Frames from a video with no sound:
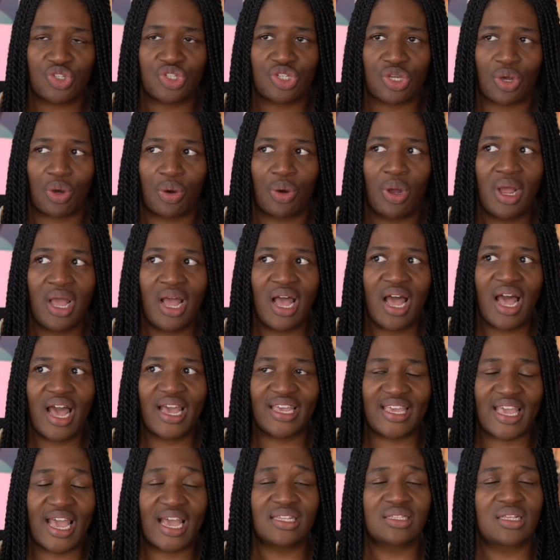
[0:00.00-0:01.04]
So
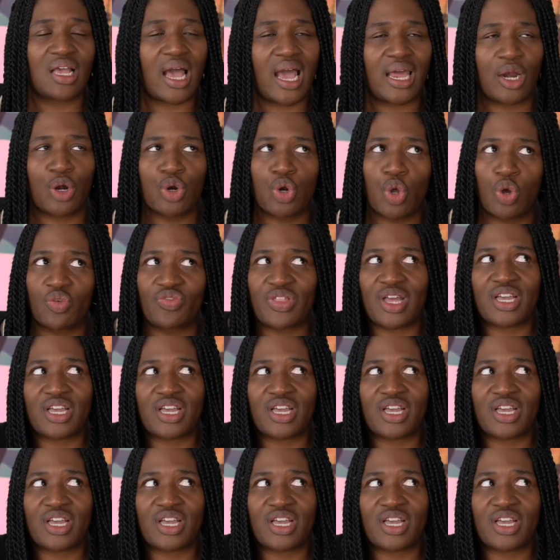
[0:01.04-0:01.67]
Again, I don't know if